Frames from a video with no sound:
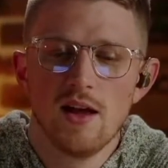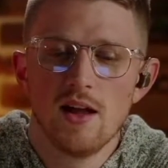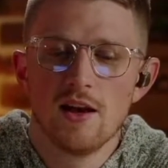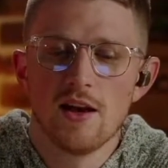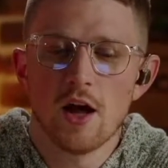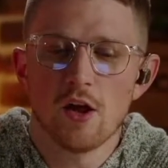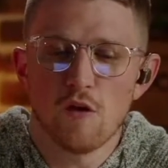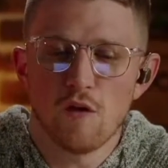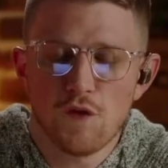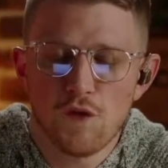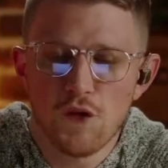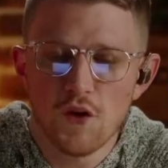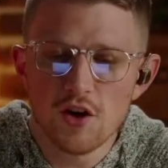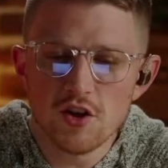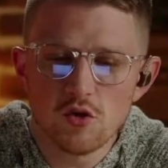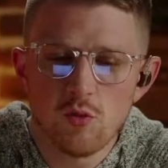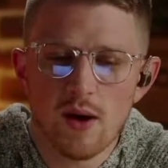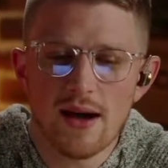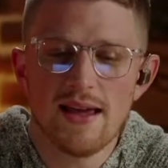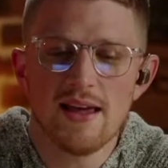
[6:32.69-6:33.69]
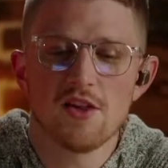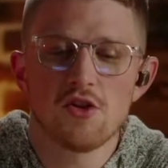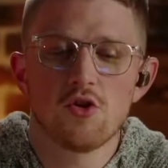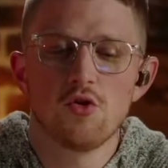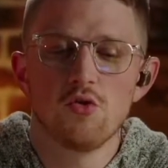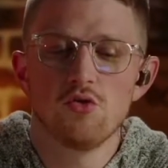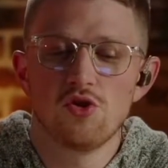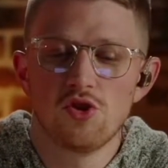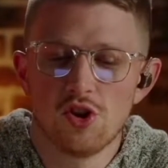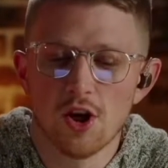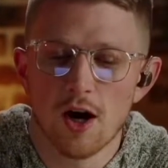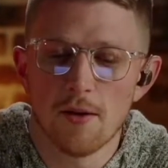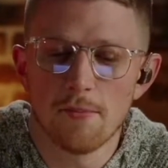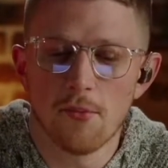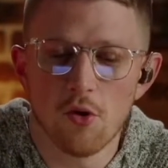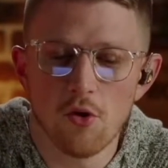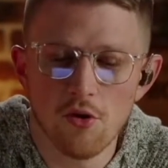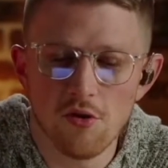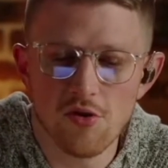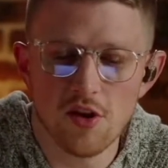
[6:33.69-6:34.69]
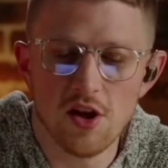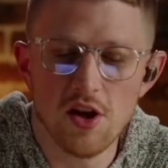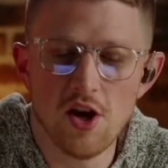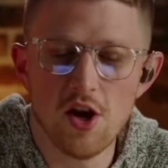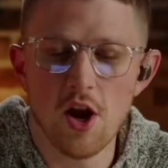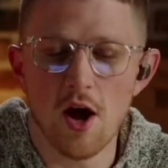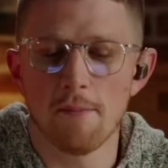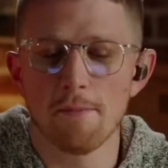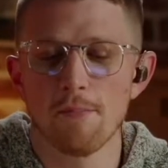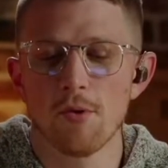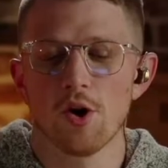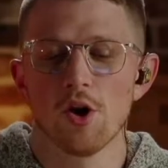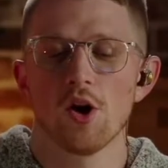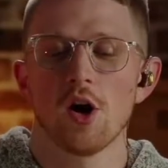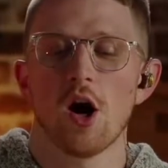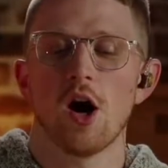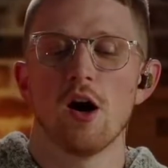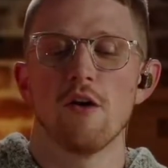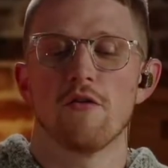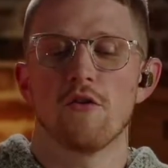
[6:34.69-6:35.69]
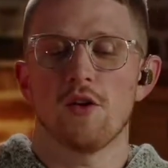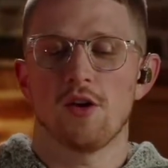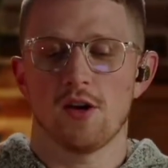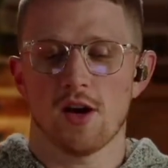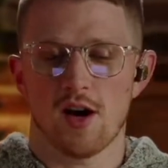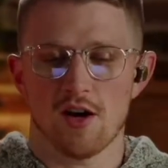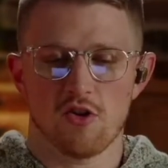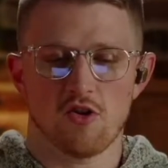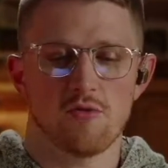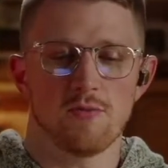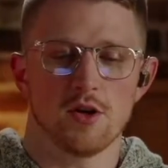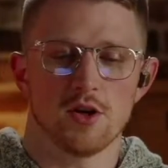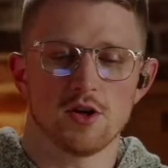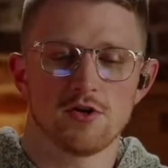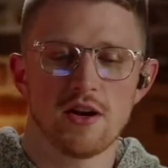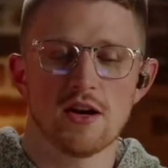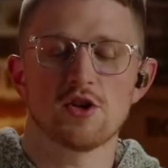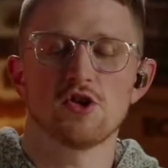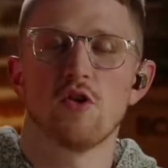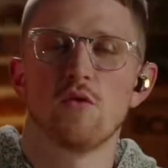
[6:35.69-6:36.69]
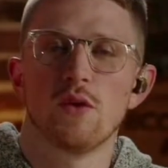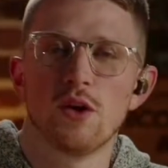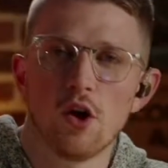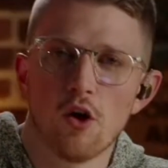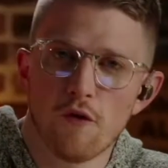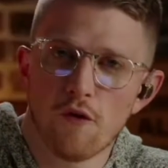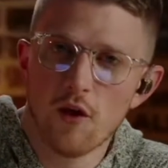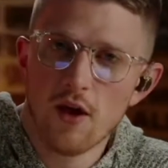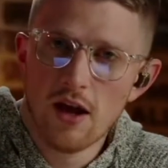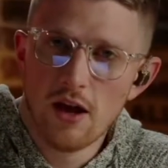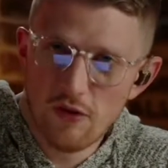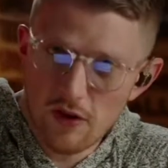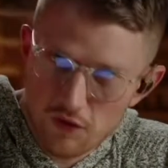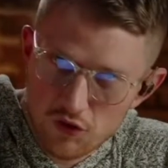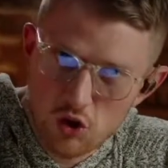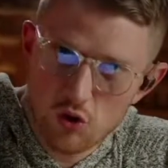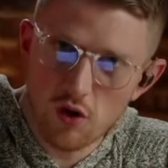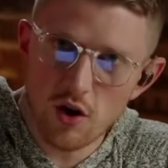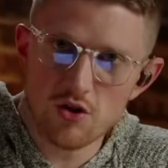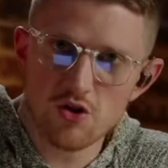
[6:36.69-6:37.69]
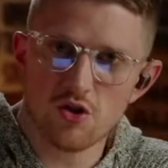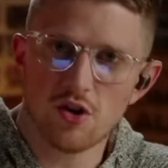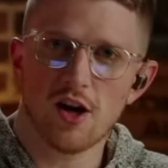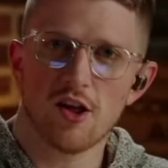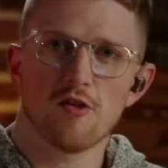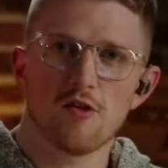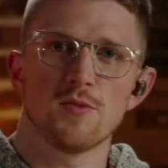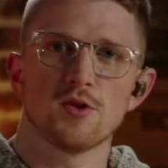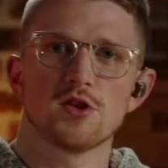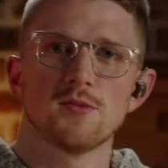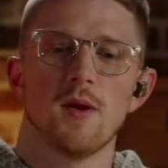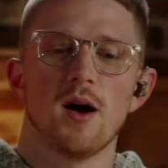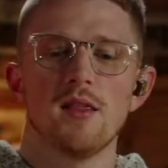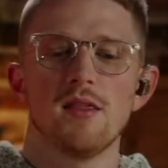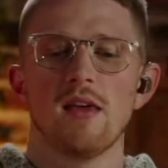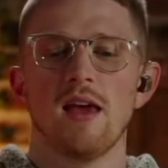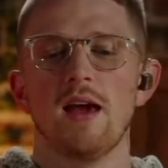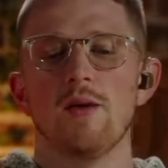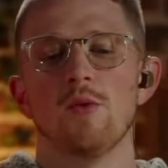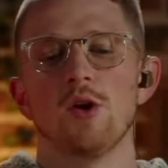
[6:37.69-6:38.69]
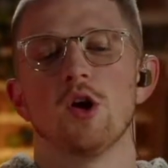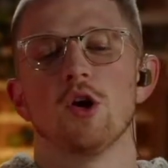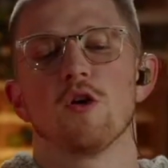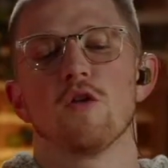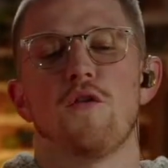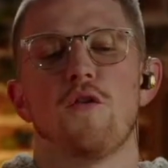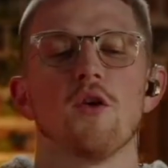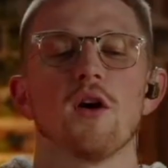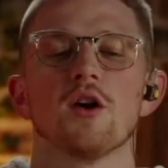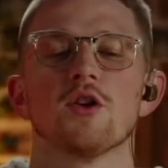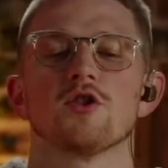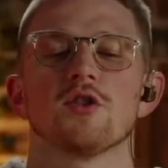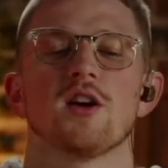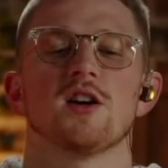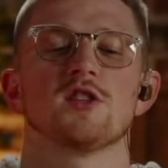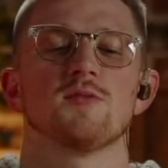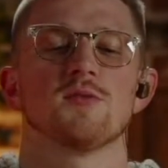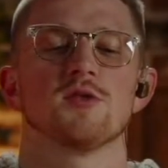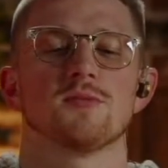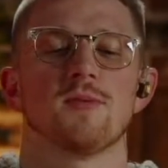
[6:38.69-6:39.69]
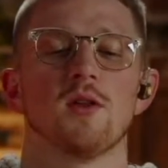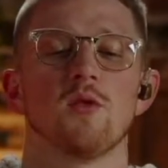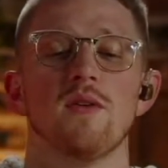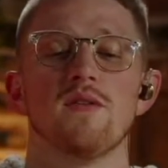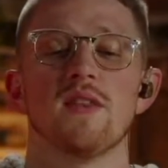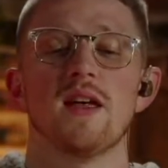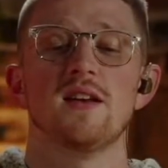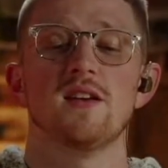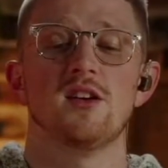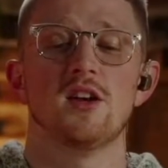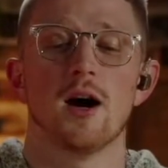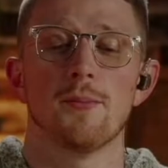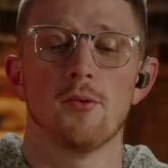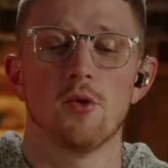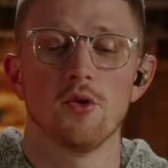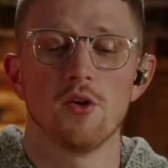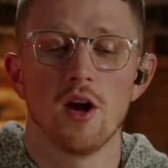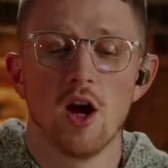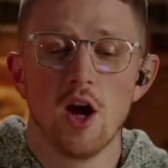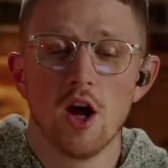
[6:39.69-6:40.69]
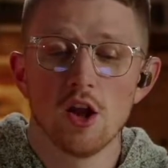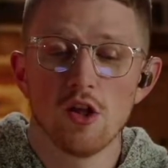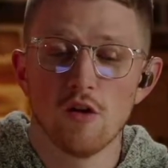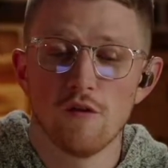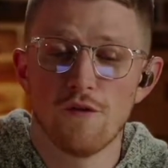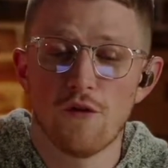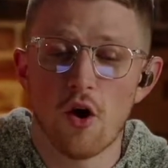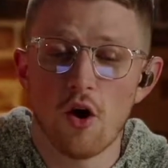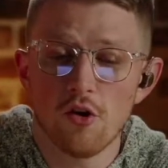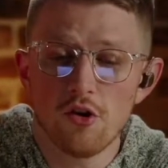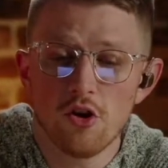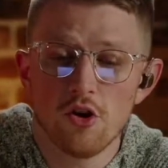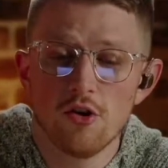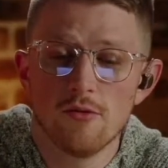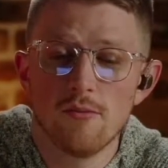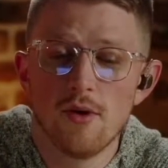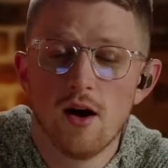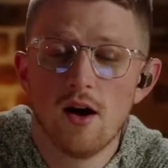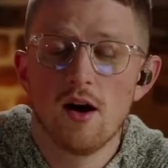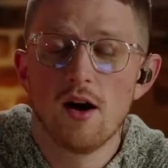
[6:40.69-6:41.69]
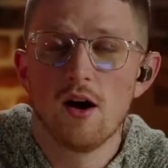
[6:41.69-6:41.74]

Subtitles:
Now, the first way is to double the number of customers, right? So if we go, if we have 200 customers a month and we go to 400 customers a month, we've then doubled the volume